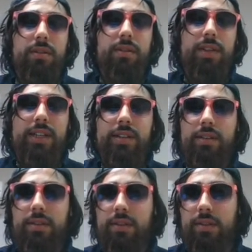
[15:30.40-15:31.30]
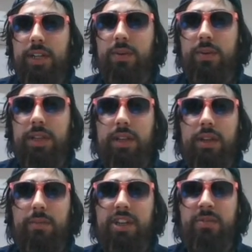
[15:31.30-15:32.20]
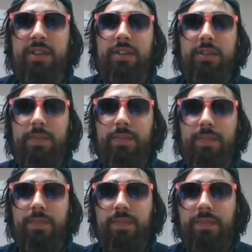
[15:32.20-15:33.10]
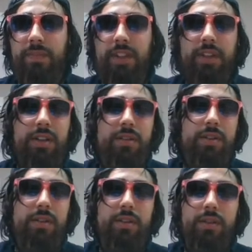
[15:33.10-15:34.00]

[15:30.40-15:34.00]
so that's what the measurement is that they used,